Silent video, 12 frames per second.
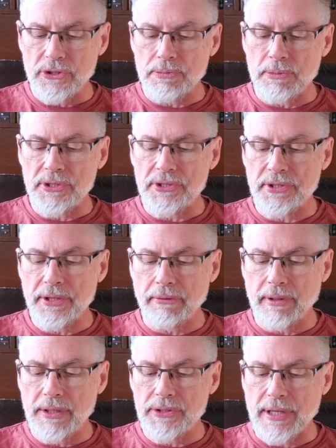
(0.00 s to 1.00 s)
this
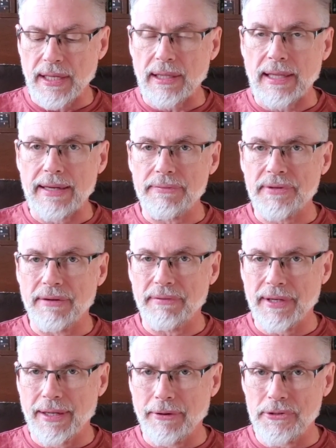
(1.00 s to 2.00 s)
mysterious yet life
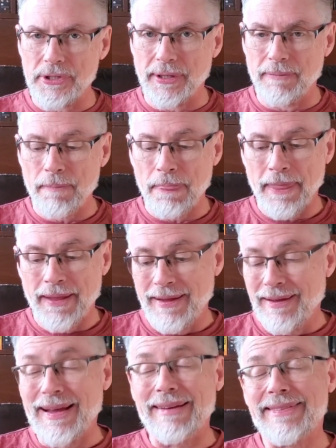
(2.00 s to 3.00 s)
giving energy.
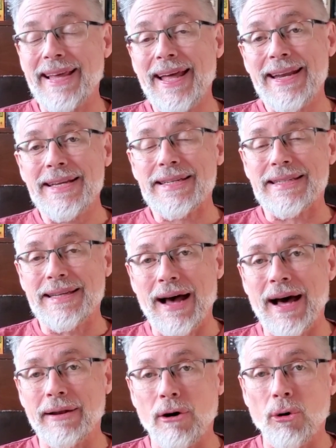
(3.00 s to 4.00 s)
If that is
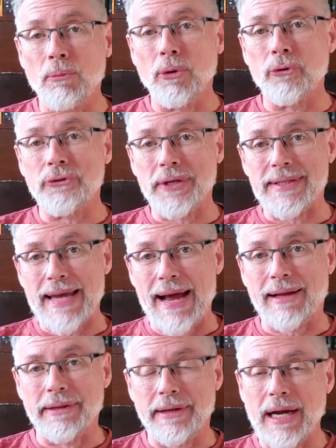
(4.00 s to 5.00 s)
not almost
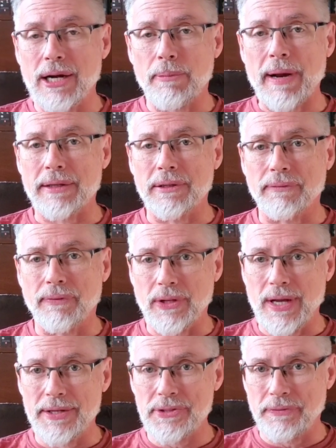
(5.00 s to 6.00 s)
exactly chiropractic
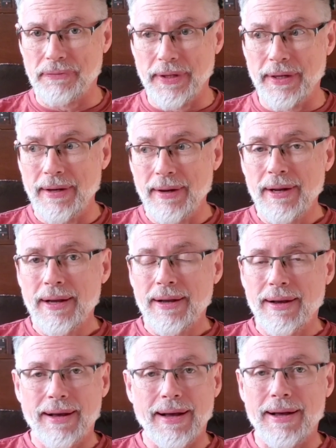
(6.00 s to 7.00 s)
philosophy,
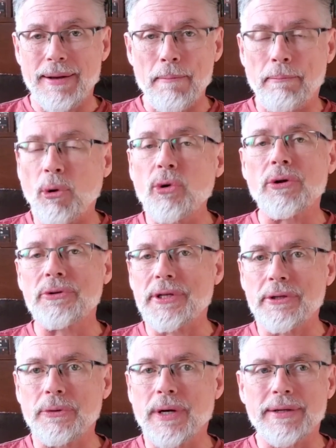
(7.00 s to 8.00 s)
boiled
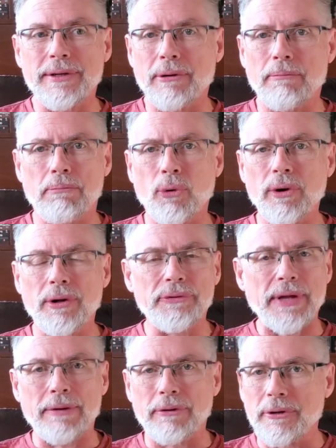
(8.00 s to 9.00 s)
into a, you know, boiled
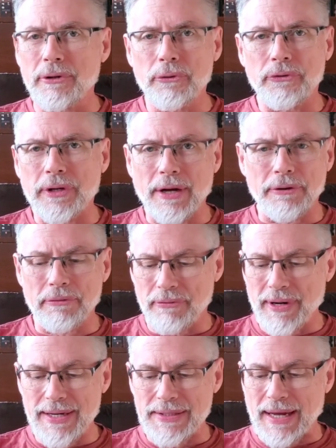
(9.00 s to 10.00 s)
down or using other
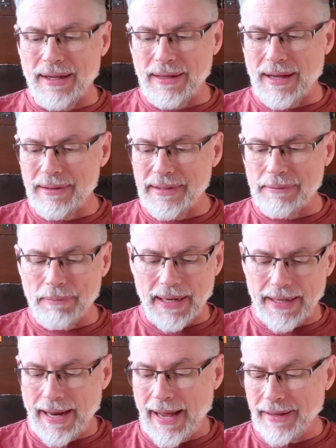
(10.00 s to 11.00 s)
phrase, I'll, I'll eat my
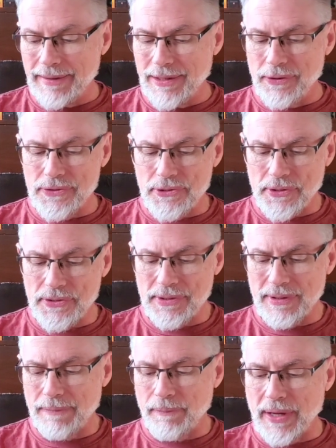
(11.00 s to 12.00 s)
hat. It is
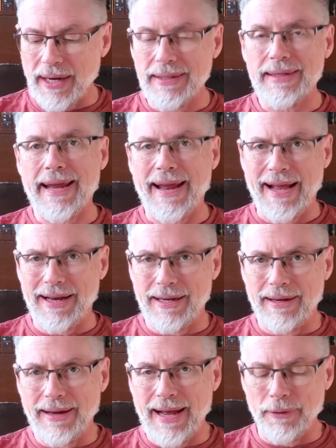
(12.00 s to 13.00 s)
just
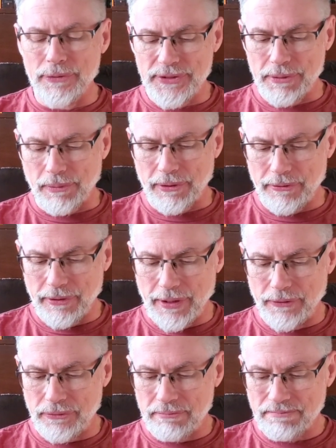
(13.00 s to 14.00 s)
uncanny how similar it
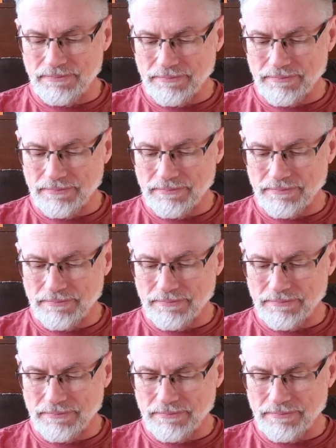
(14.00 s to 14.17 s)
is.